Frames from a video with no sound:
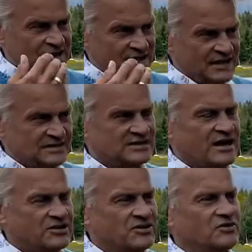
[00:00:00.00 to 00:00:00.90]

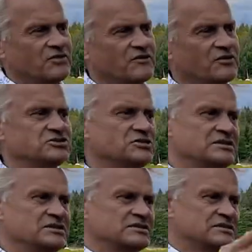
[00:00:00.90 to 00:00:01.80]
inside the
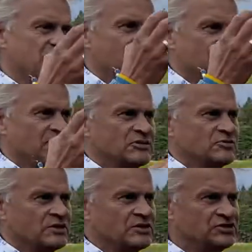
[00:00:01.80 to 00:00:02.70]
universities, say
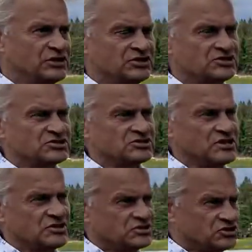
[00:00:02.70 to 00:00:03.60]
between teachers
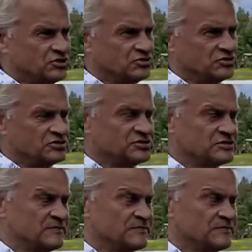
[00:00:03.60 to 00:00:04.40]
and the students?